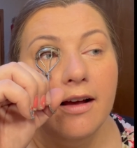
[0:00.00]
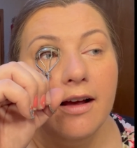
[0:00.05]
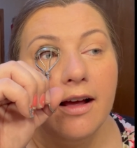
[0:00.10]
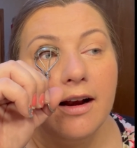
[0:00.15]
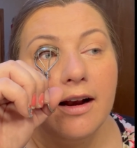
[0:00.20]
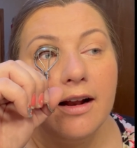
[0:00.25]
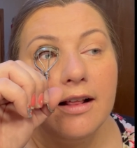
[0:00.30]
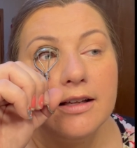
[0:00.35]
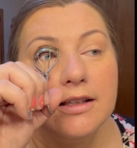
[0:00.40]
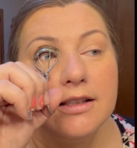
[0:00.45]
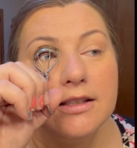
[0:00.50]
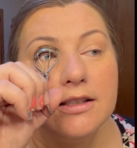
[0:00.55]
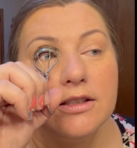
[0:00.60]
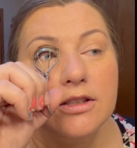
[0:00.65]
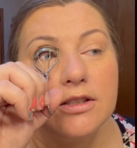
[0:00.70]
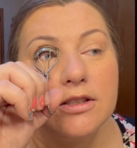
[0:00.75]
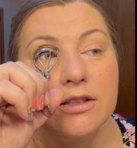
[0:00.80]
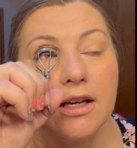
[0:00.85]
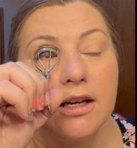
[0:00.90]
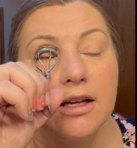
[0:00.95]
And I like to
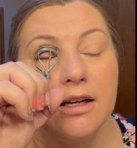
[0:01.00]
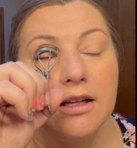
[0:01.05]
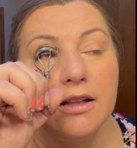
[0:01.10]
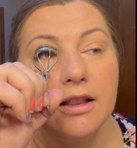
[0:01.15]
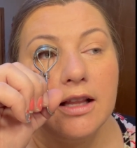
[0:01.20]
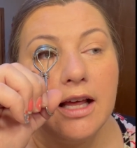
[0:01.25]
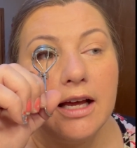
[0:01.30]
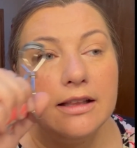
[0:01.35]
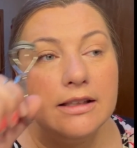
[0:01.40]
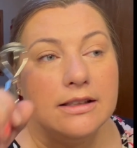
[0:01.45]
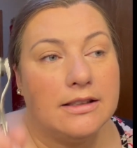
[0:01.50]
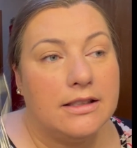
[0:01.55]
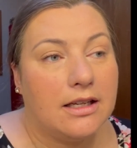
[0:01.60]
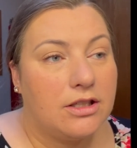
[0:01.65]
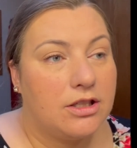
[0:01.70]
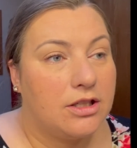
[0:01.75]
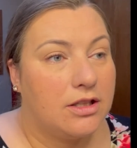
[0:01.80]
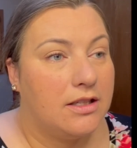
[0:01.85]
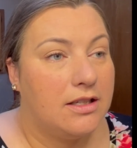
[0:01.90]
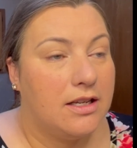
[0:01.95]
just kind of lightly
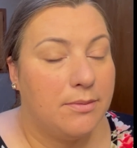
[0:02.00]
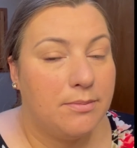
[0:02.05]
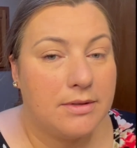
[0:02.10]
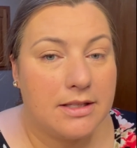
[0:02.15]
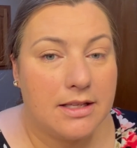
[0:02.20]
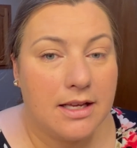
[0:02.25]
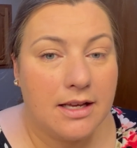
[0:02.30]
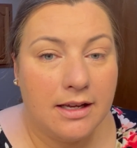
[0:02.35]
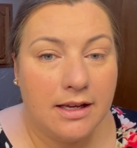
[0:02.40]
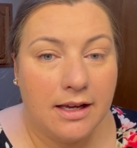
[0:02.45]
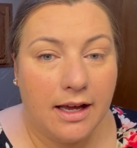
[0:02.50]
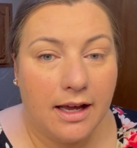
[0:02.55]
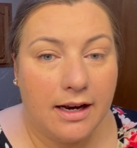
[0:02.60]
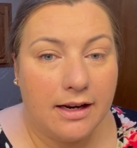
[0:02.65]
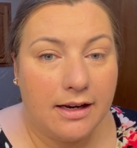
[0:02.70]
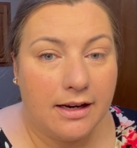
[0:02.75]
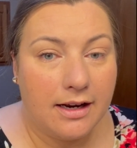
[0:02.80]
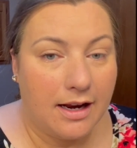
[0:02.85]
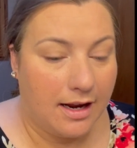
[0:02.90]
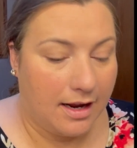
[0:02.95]
touch the tips
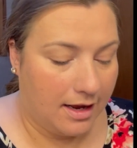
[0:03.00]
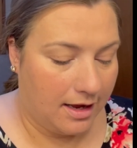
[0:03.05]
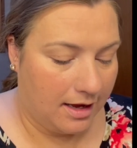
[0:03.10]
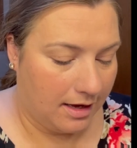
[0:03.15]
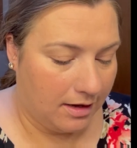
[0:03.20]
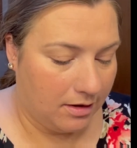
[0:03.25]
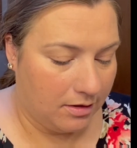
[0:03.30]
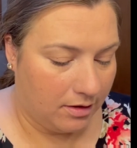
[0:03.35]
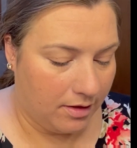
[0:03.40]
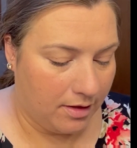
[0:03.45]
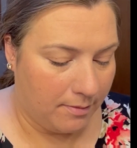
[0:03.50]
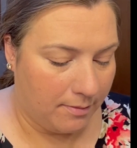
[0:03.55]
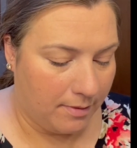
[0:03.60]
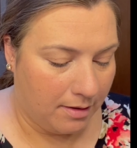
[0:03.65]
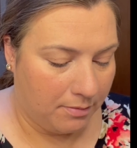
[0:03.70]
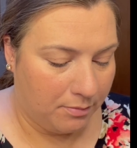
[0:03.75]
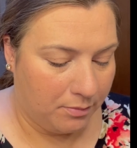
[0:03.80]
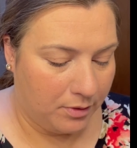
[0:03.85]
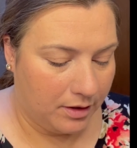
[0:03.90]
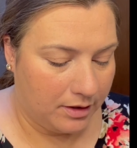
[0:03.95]
and angle them
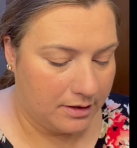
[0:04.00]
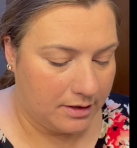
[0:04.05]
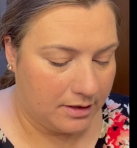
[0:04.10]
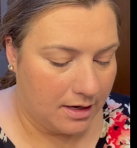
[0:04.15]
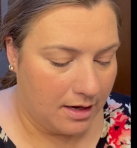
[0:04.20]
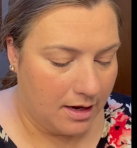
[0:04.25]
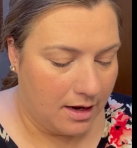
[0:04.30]
upwards.